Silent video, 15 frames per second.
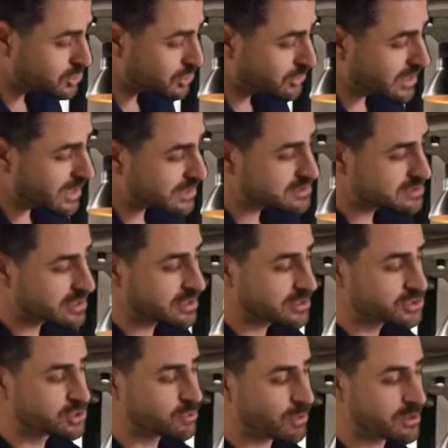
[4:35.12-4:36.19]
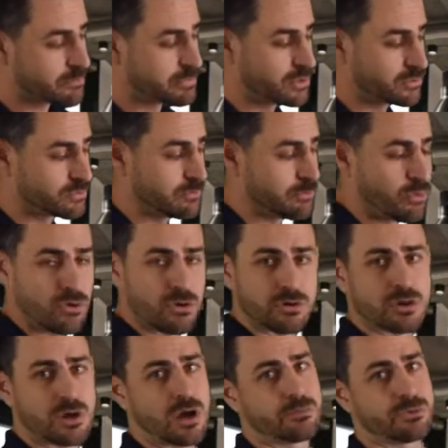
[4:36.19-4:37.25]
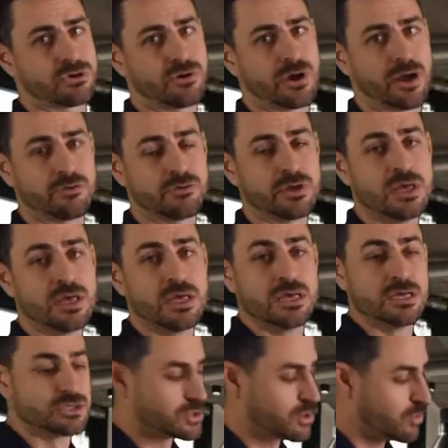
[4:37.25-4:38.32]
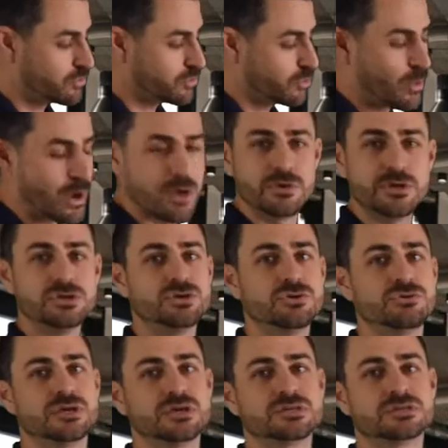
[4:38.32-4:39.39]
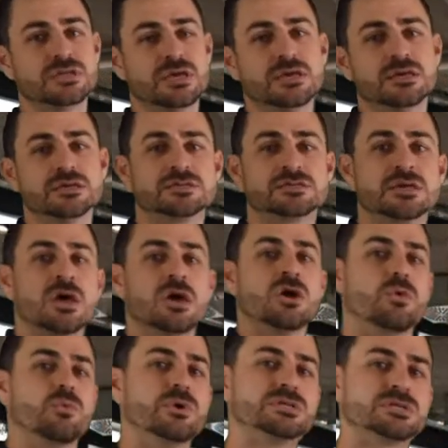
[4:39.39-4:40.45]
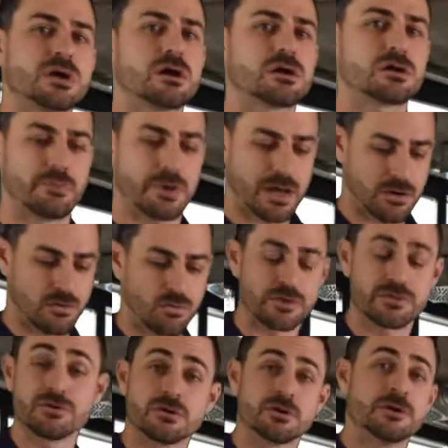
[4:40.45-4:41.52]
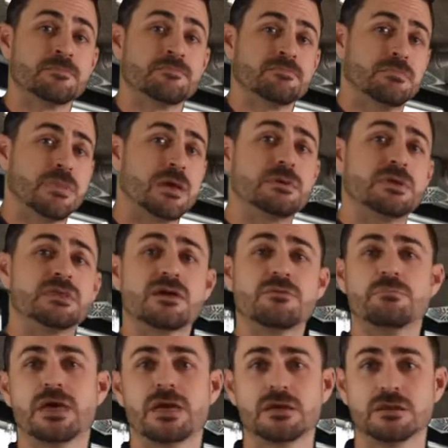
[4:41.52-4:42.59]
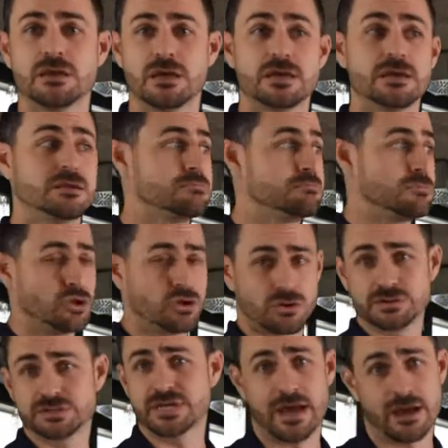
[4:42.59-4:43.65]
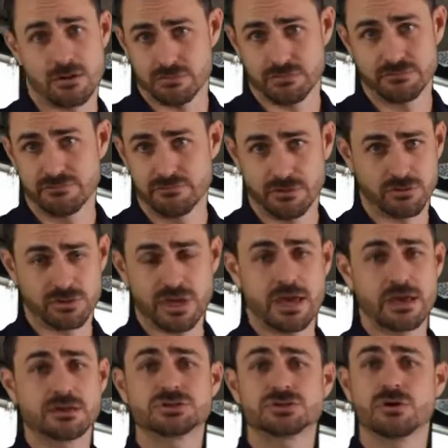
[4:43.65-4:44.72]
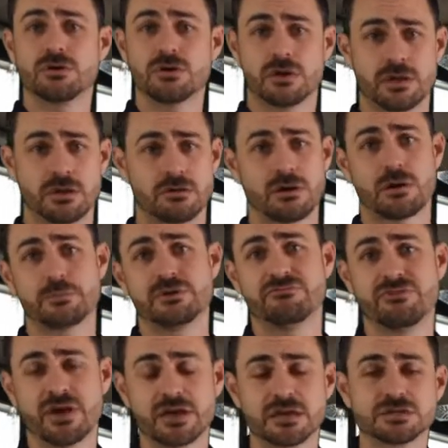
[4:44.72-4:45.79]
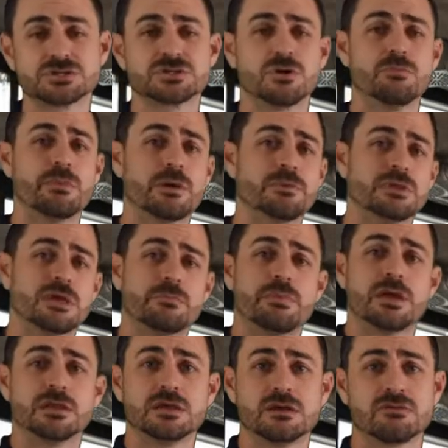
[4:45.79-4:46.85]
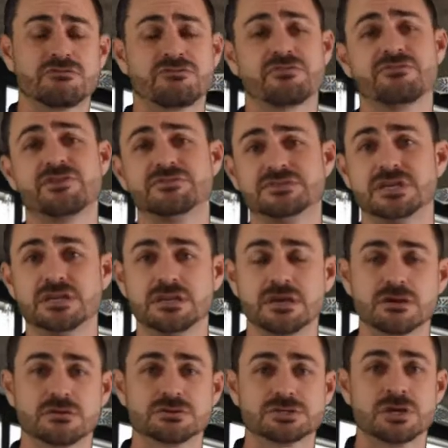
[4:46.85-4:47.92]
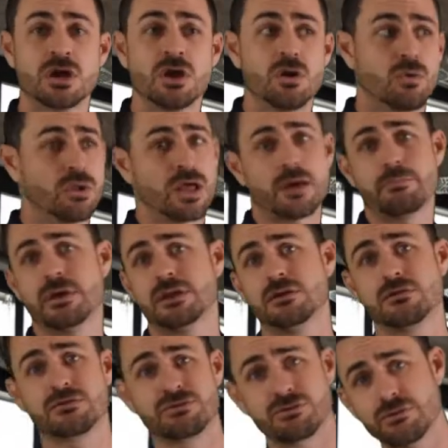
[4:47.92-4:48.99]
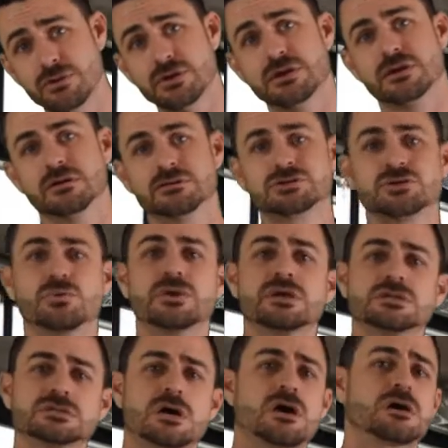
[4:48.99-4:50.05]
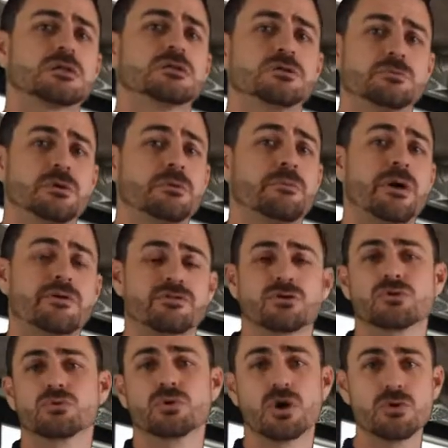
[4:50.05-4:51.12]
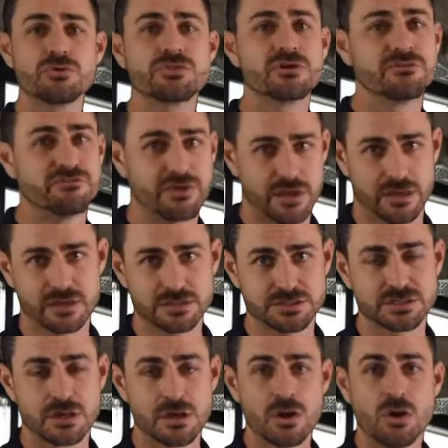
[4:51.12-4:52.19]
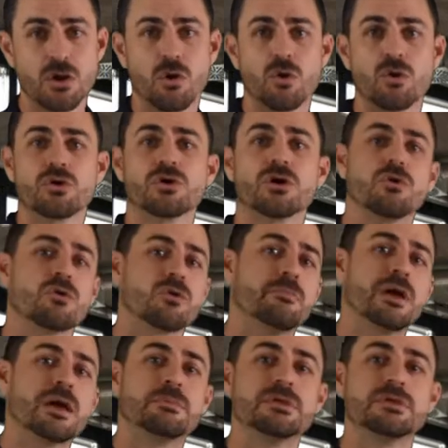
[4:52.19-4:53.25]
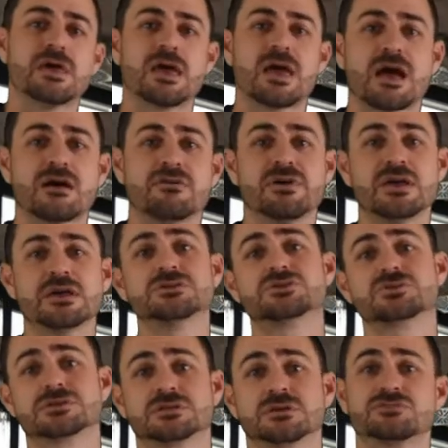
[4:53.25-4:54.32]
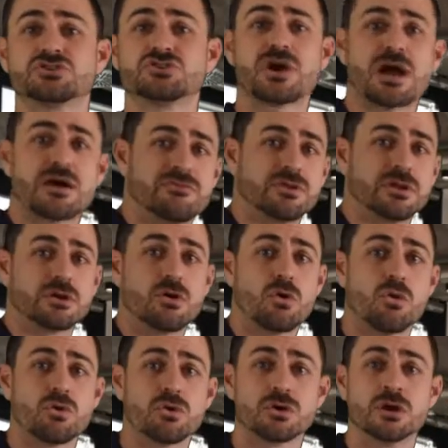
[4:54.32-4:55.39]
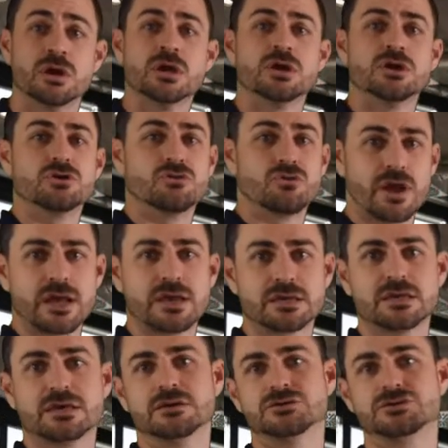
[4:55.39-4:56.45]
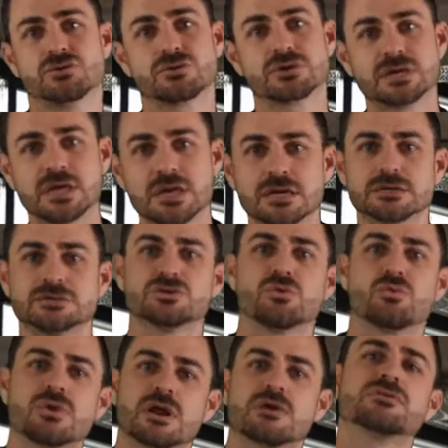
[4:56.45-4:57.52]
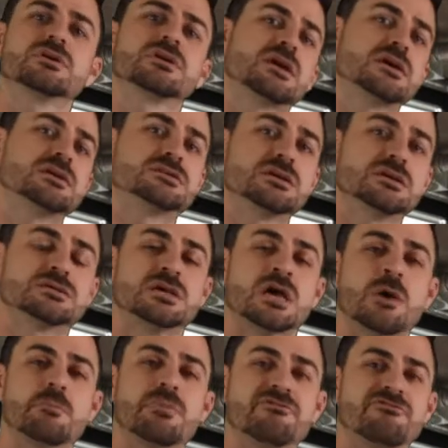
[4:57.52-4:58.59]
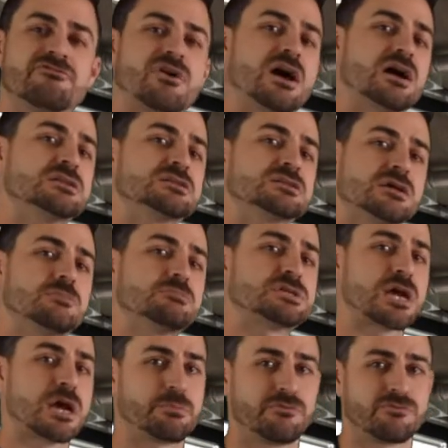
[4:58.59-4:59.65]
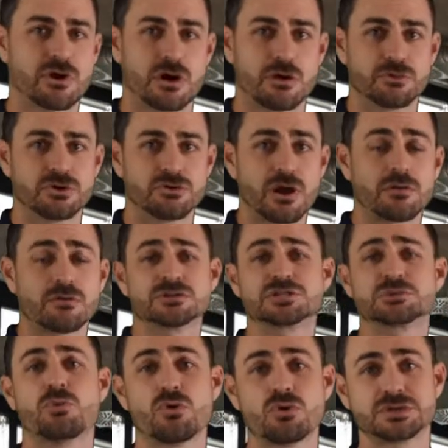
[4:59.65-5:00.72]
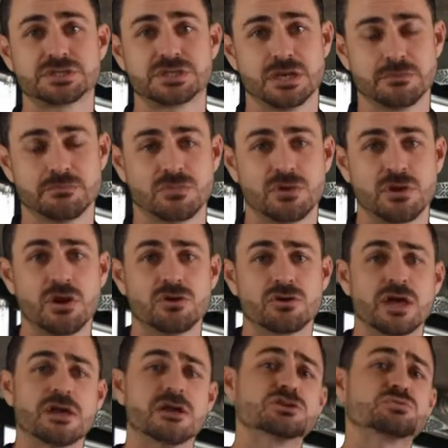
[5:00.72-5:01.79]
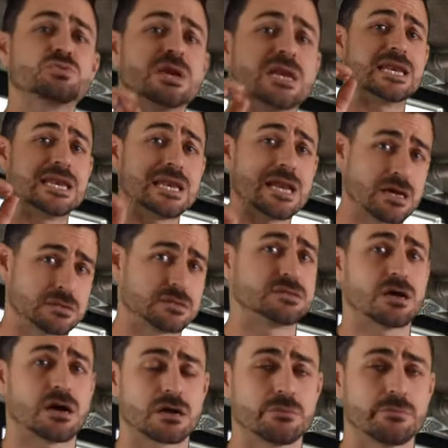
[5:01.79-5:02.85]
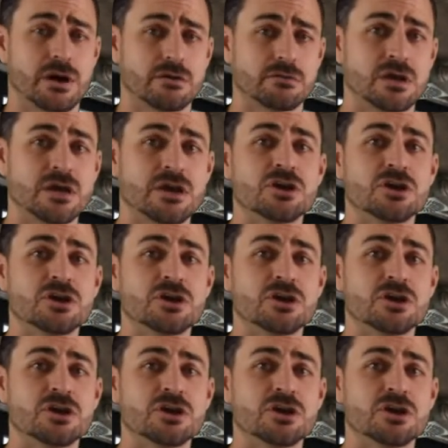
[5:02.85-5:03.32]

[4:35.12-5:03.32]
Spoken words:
the next thing is you want to build rapport or common ground. So the way we do this is we talk about whether maybe they've been in your town. Okay, so here I'm in Vegas, so maybe they've been here for 15 years. Well, I've been here 30 years, so we can talk a little bit about the growth of Vegas. Or maybe they have interests of traveling, or grandkids, or kids, or whatever the case is, but find some type of common ground, a sports team. Okay, here's not to talk about.